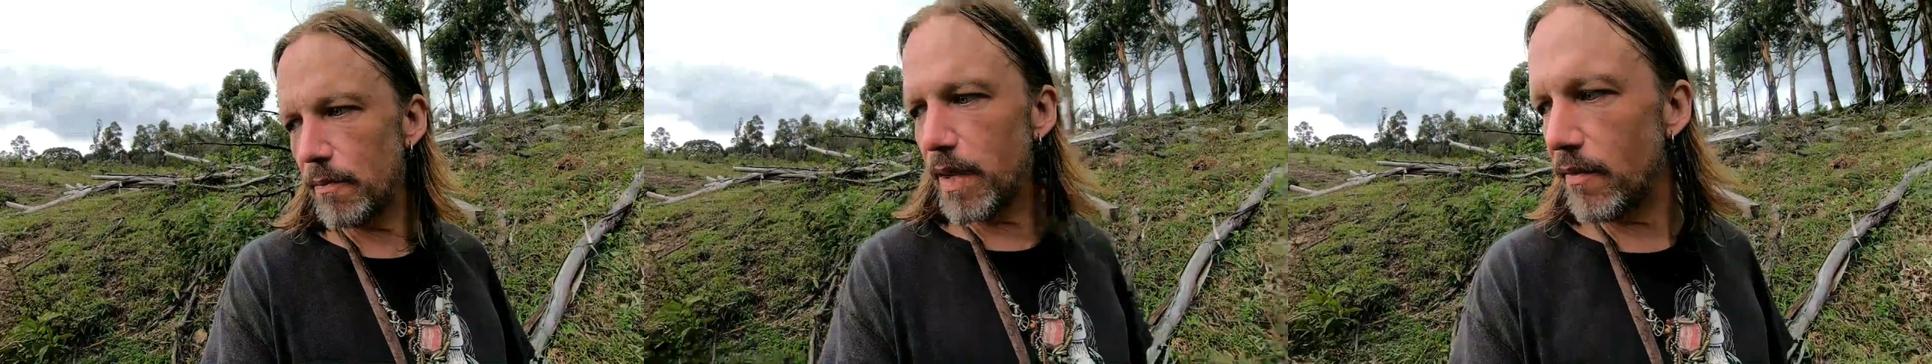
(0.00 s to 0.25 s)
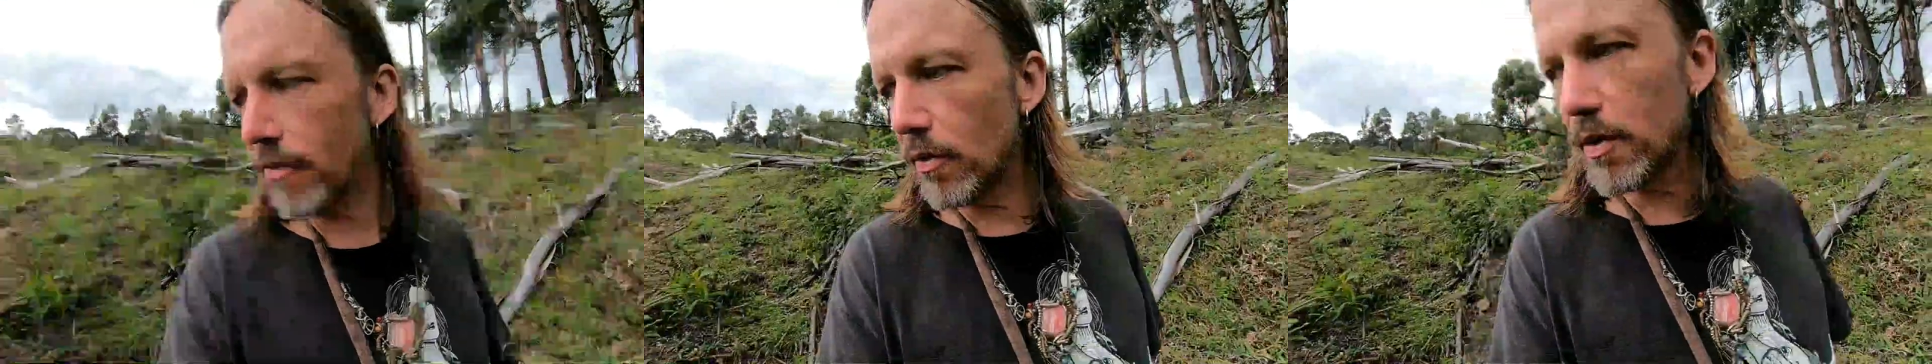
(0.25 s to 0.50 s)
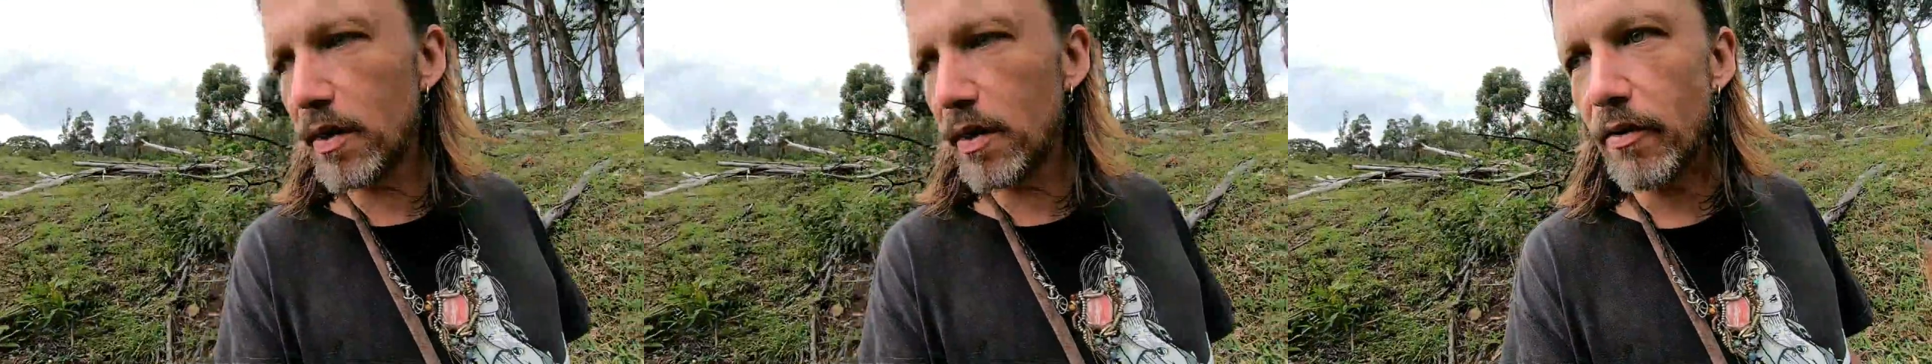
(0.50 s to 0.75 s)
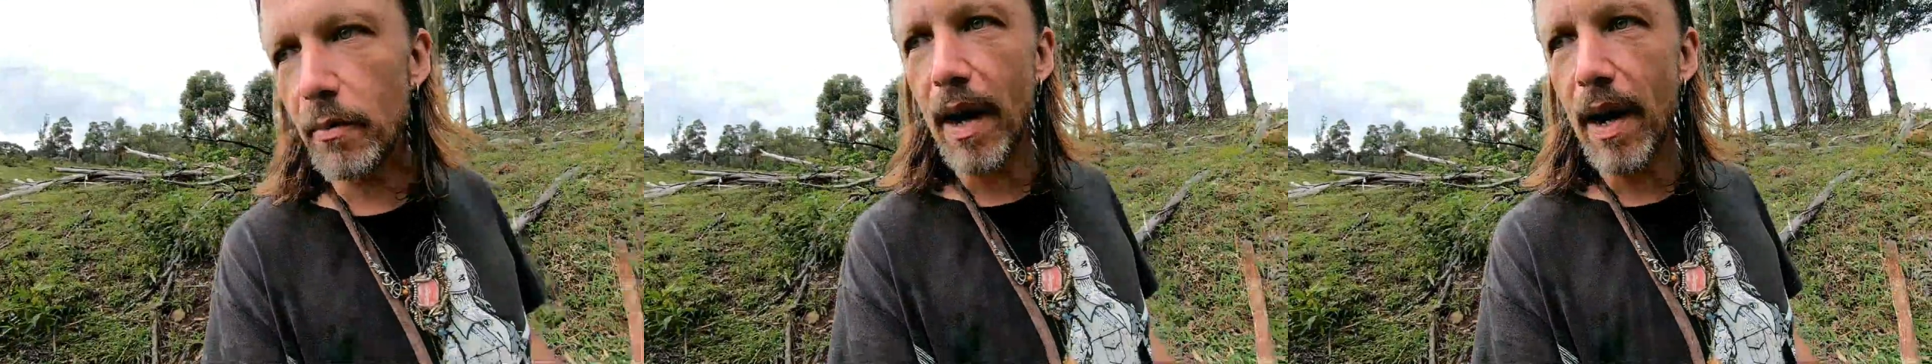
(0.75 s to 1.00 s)
the influence of
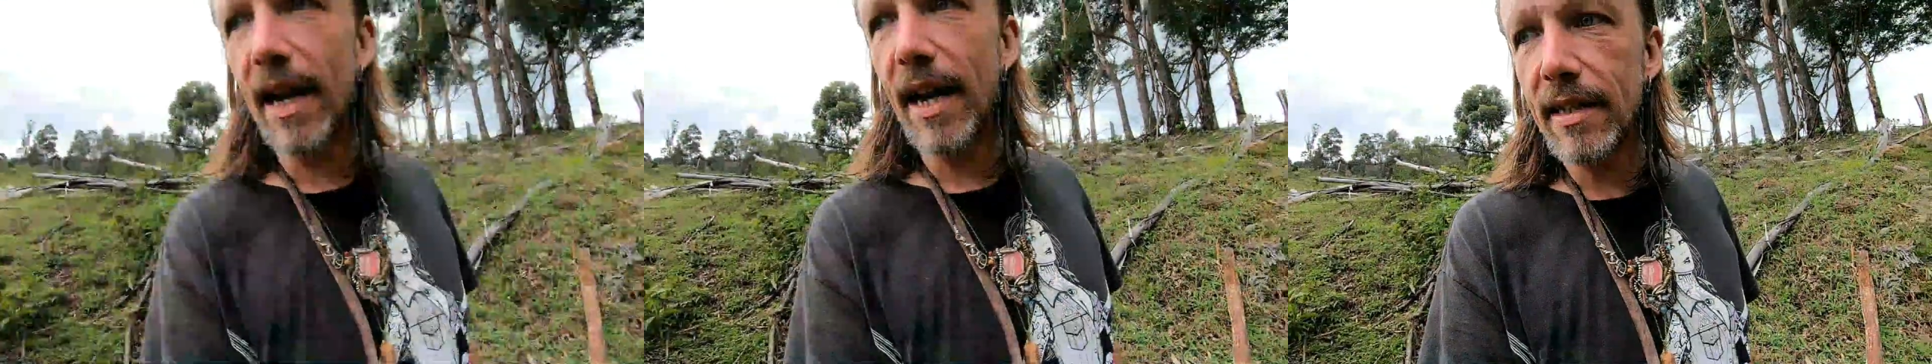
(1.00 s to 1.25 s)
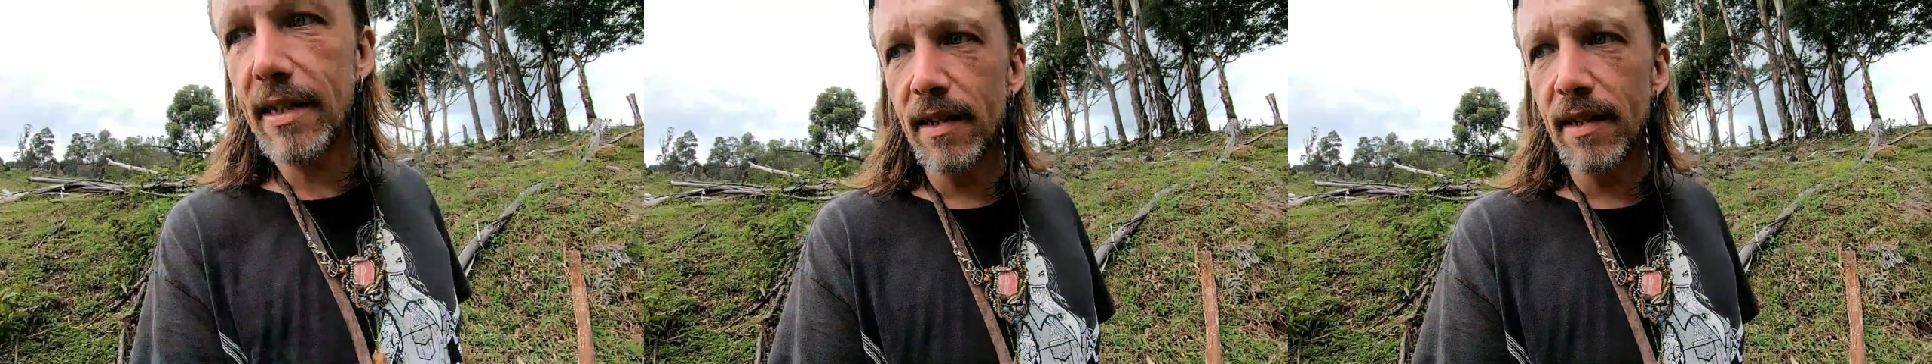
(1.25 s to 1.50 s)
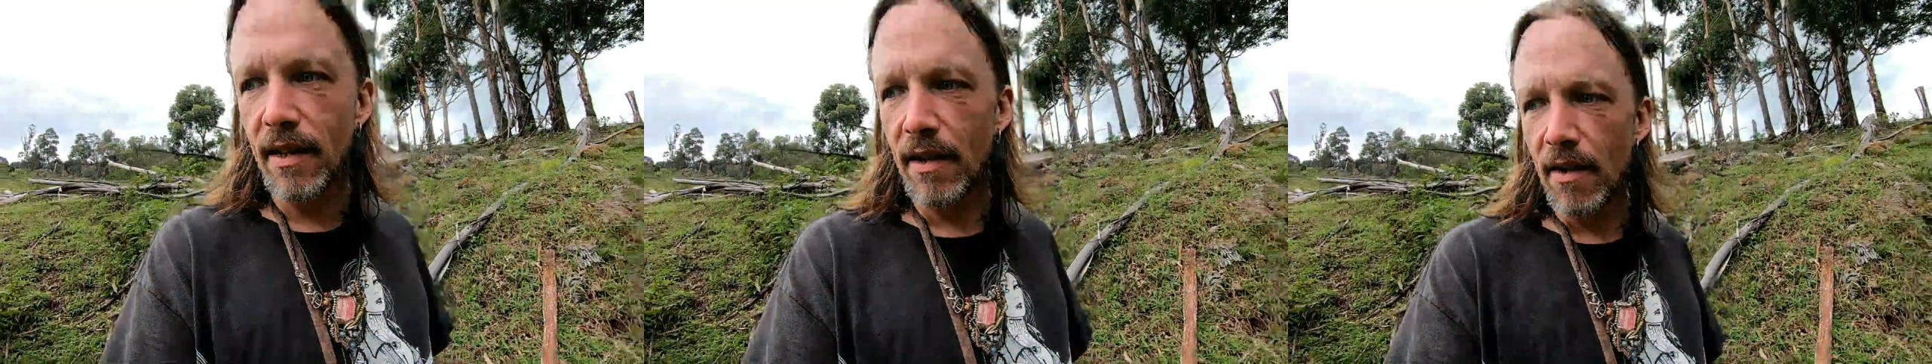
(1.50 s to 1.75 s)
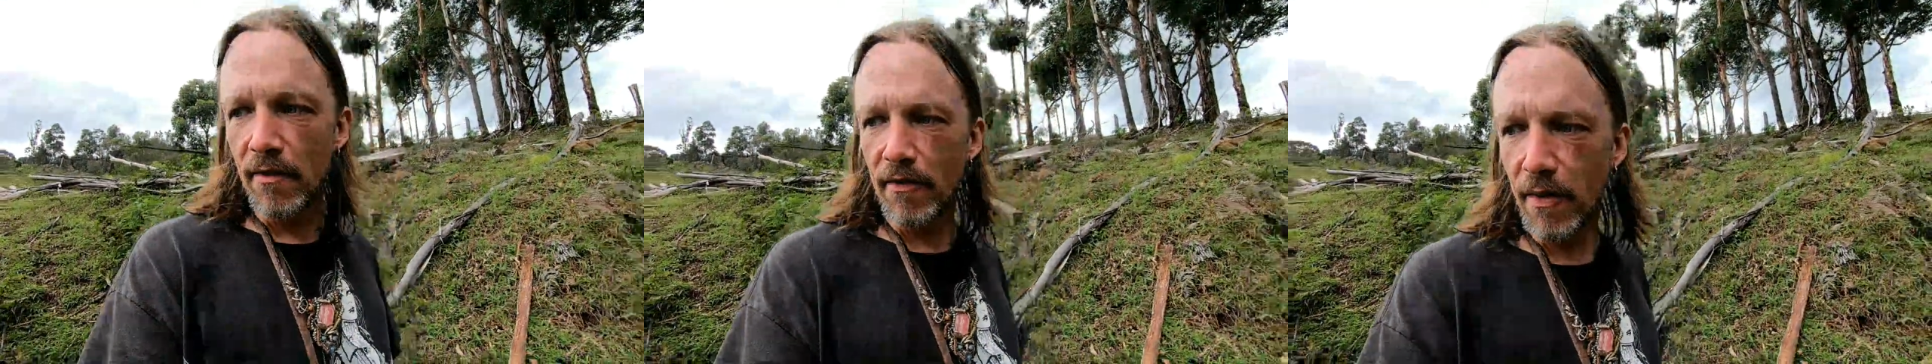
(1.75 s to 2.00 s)
your past,
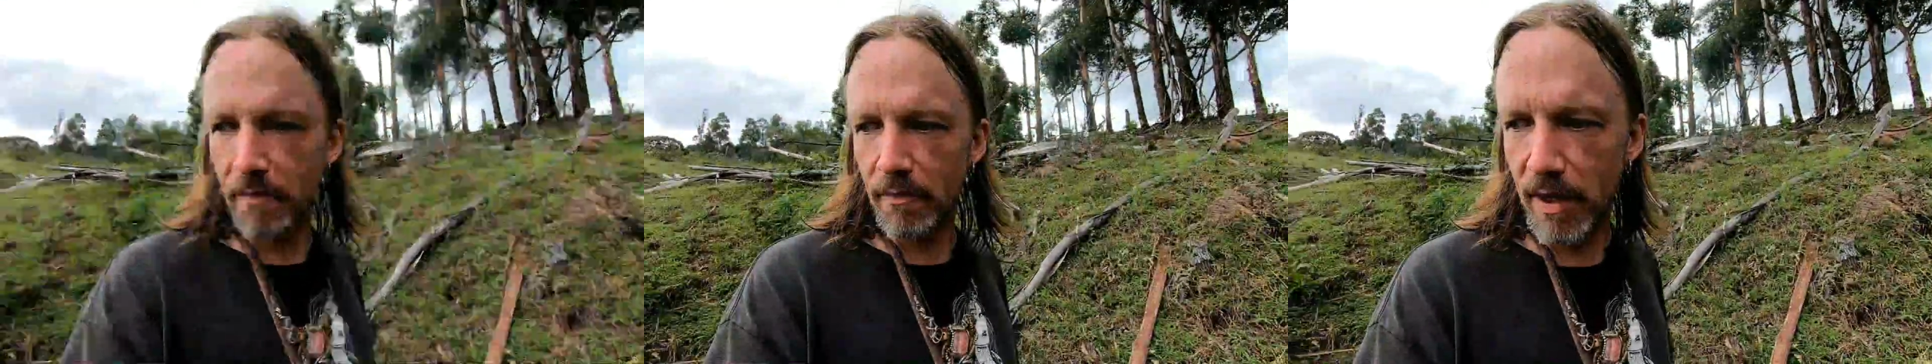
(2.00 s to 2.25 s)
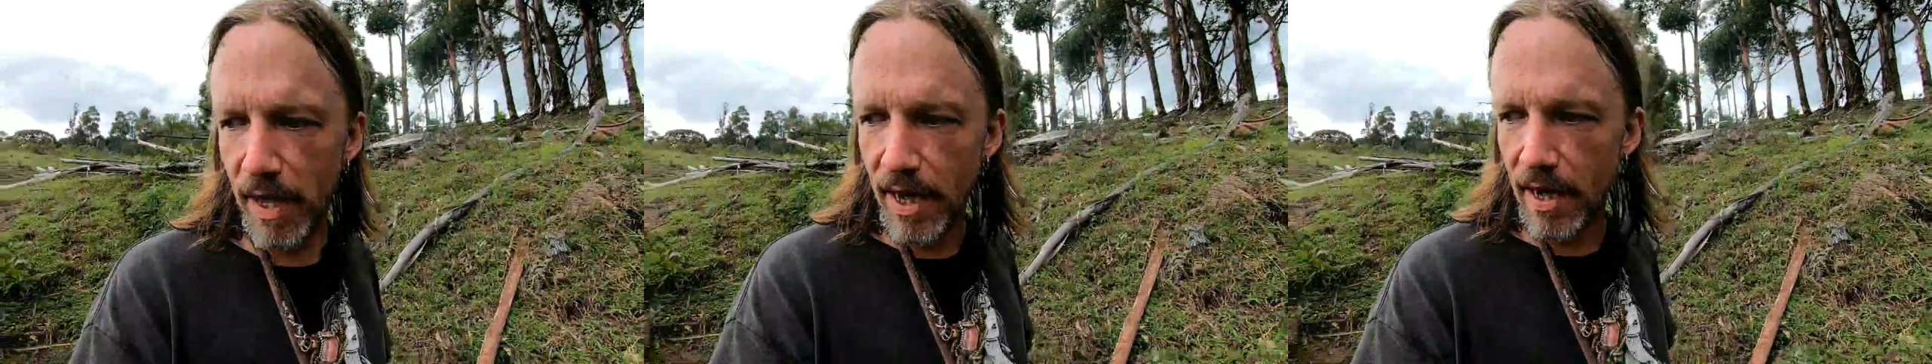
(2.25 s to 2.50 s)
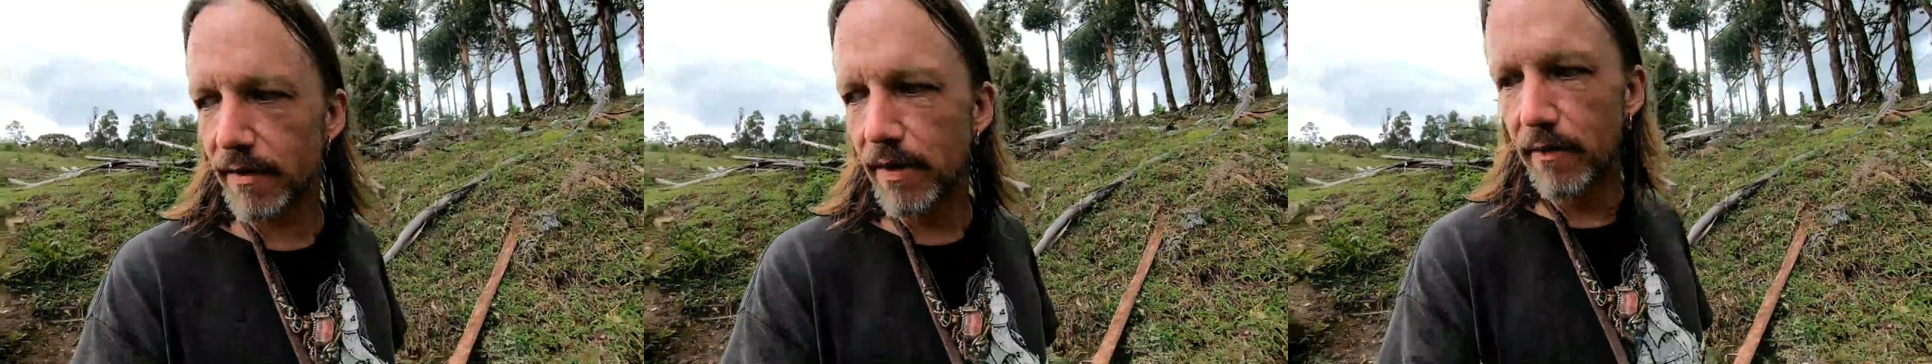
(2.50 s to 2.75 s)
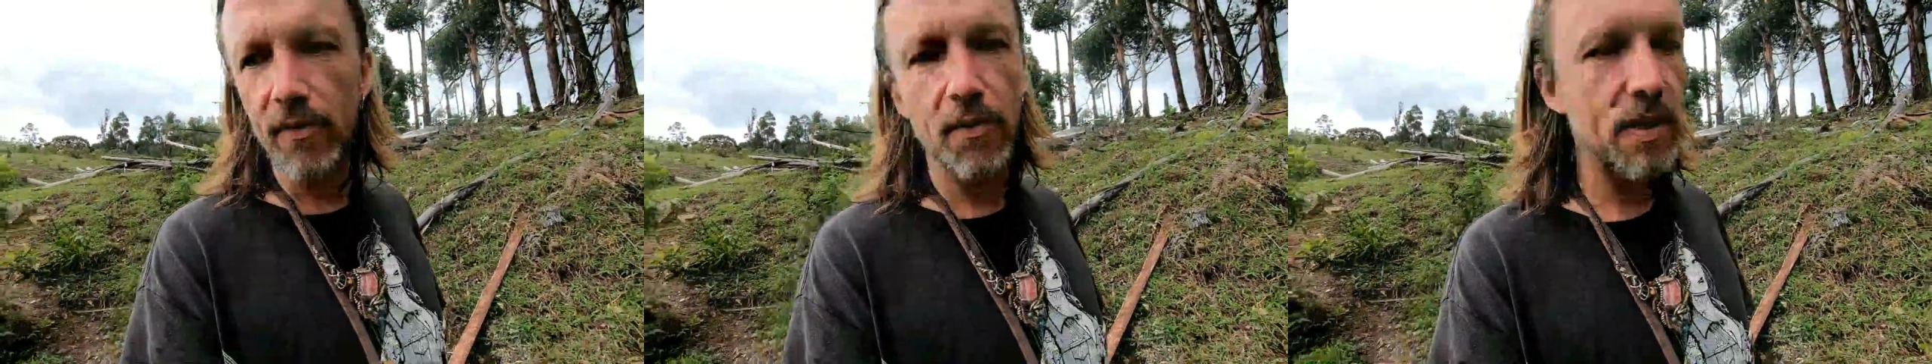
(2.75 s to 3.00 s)
from the negative
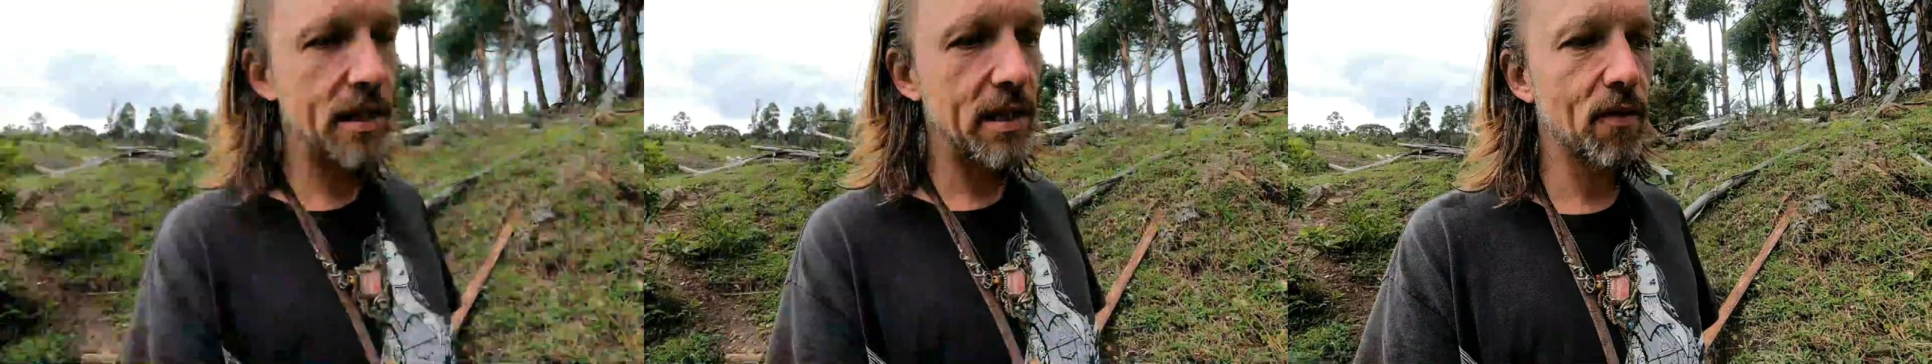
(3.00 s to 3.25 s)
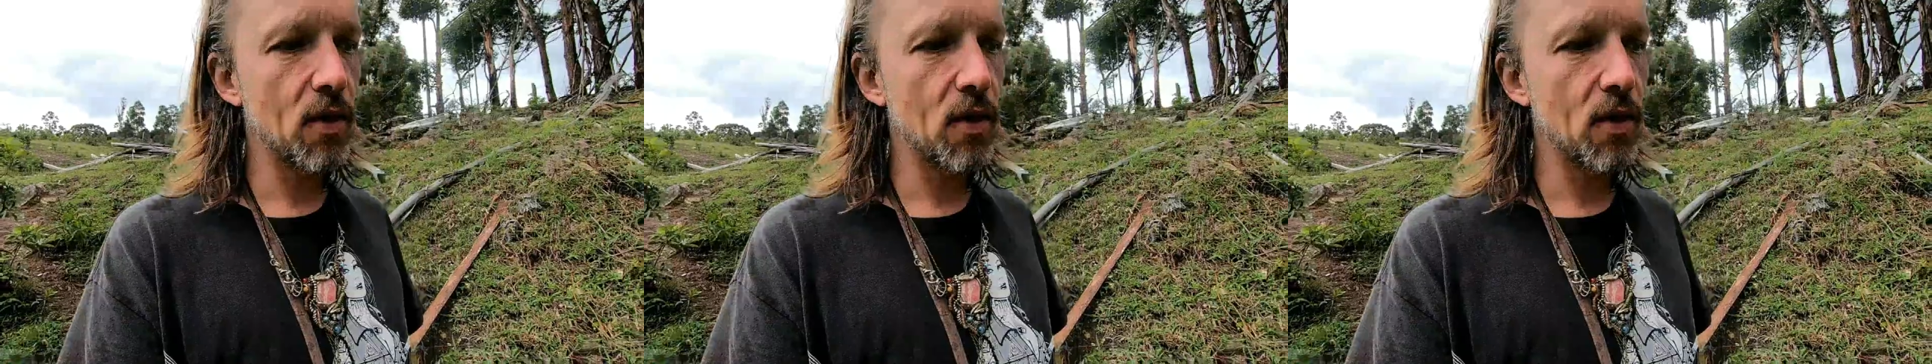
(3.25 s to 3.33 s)
influences of